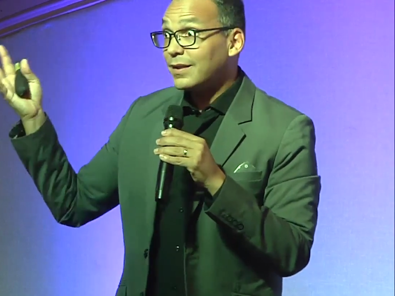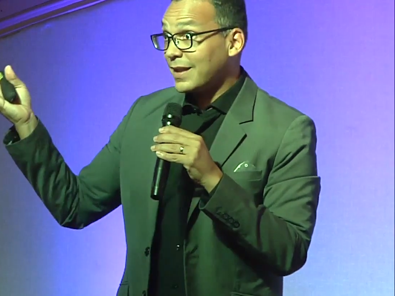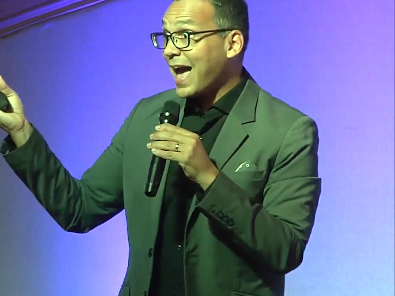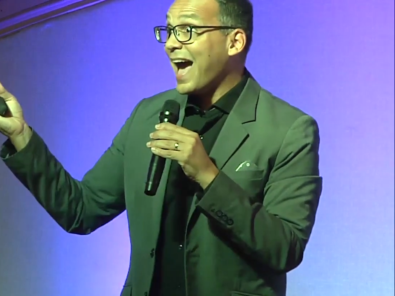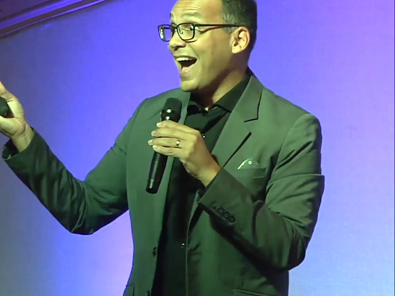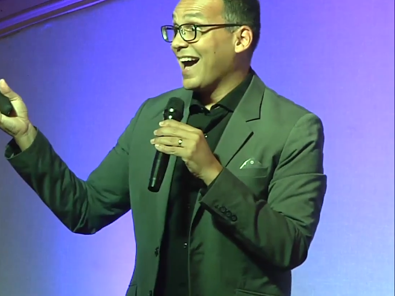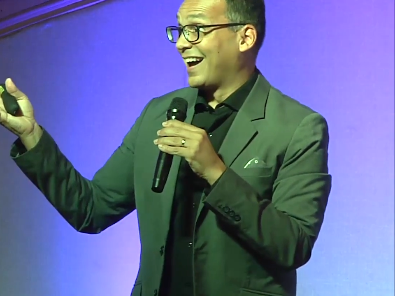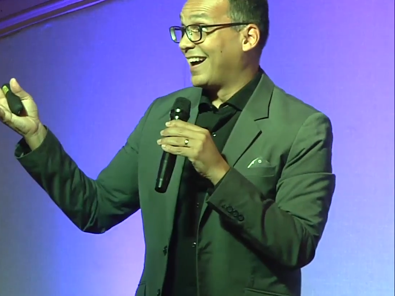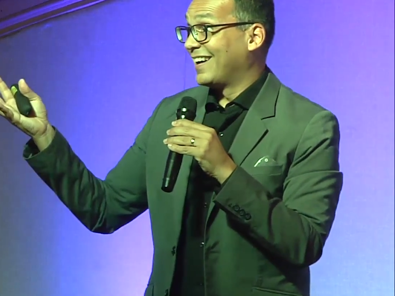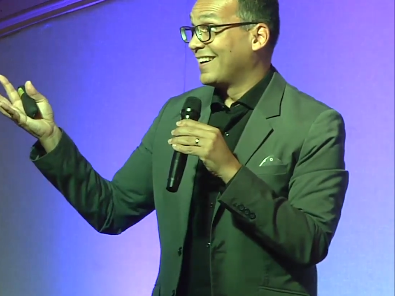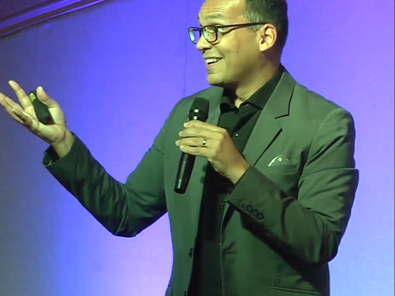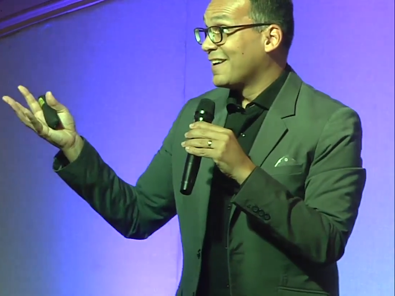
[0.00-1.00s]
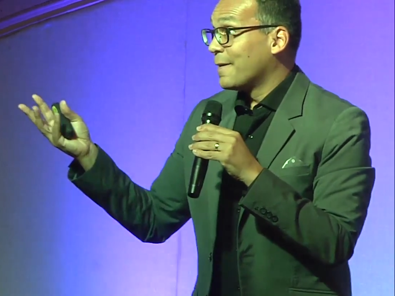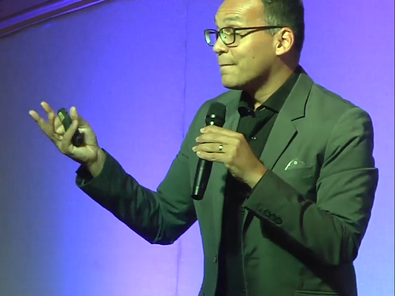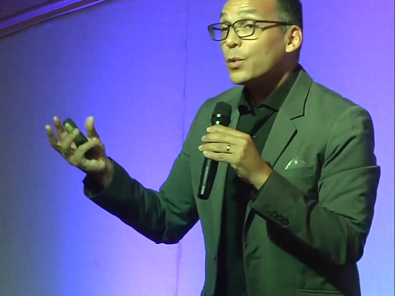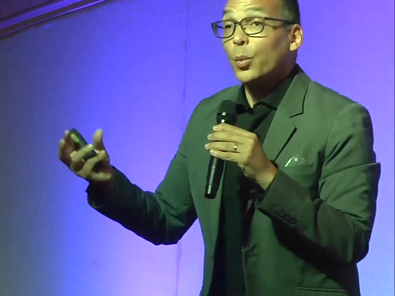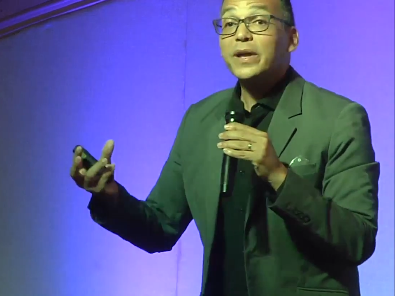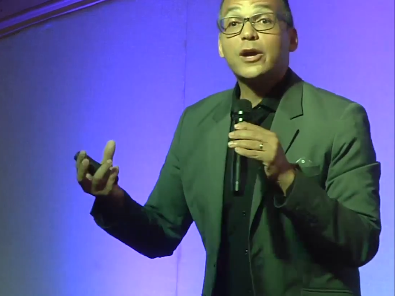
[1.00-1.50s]
Yeah.
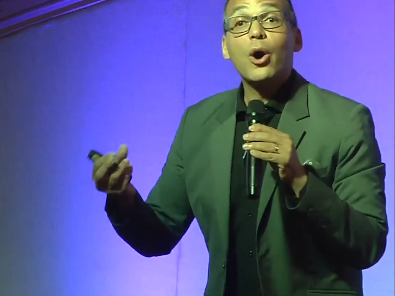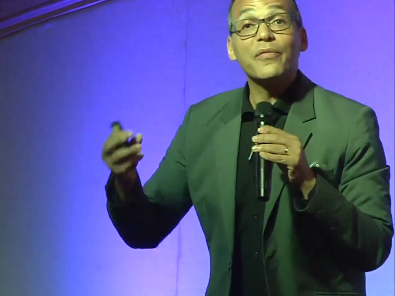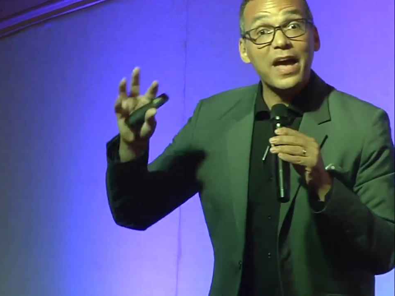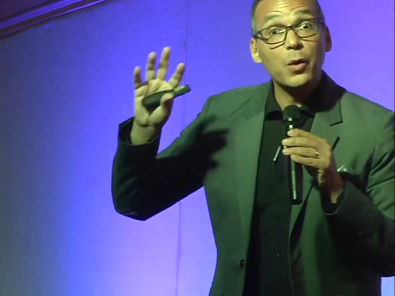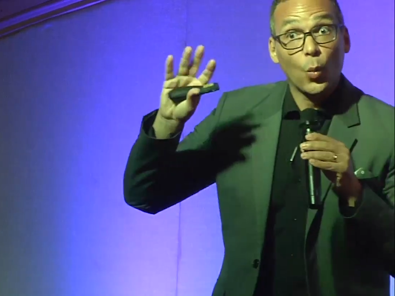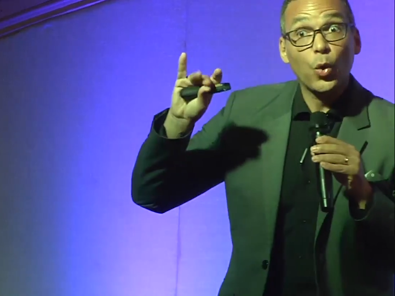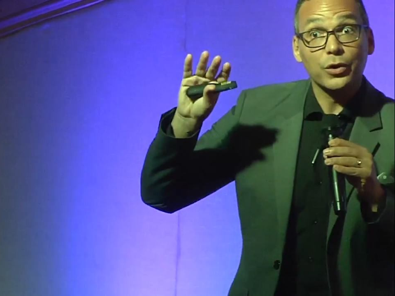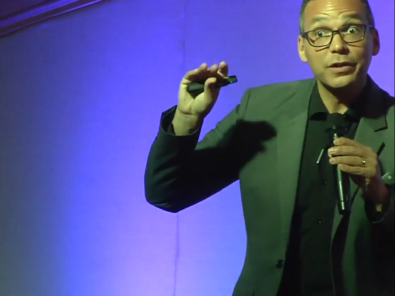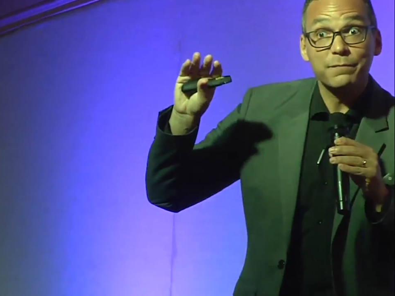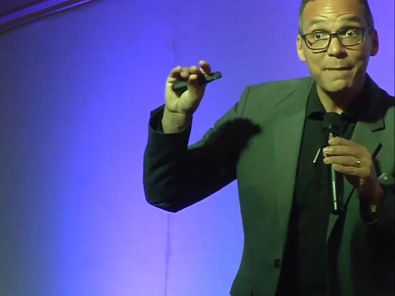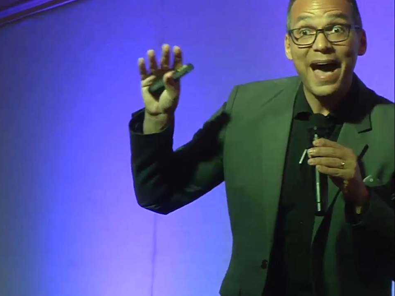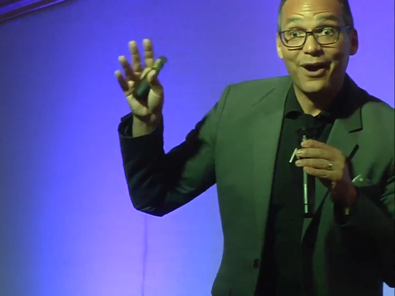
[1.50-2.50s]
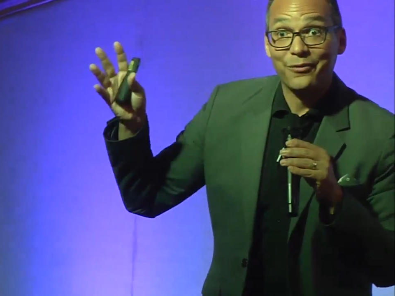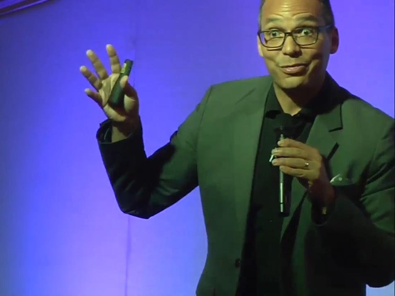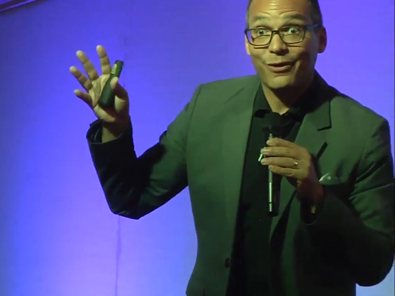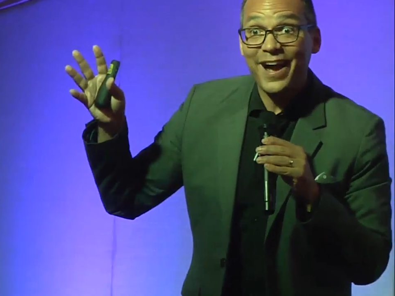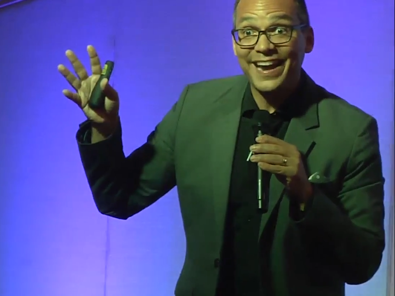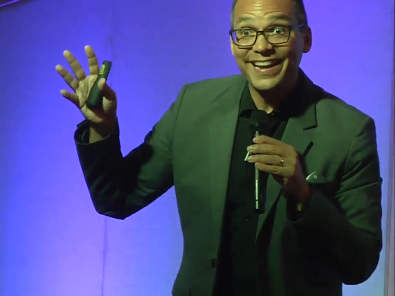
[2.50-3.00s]
We call that word of mouth,
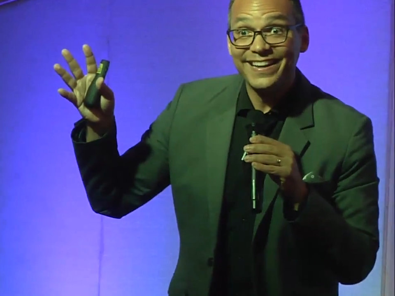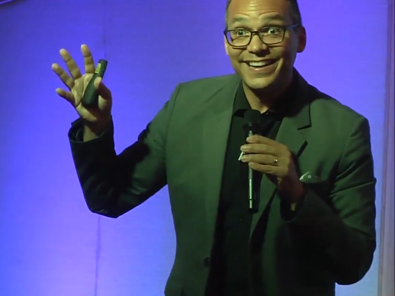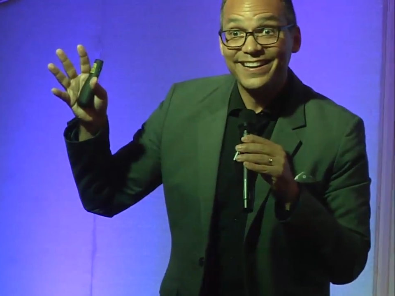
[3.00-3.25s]
right?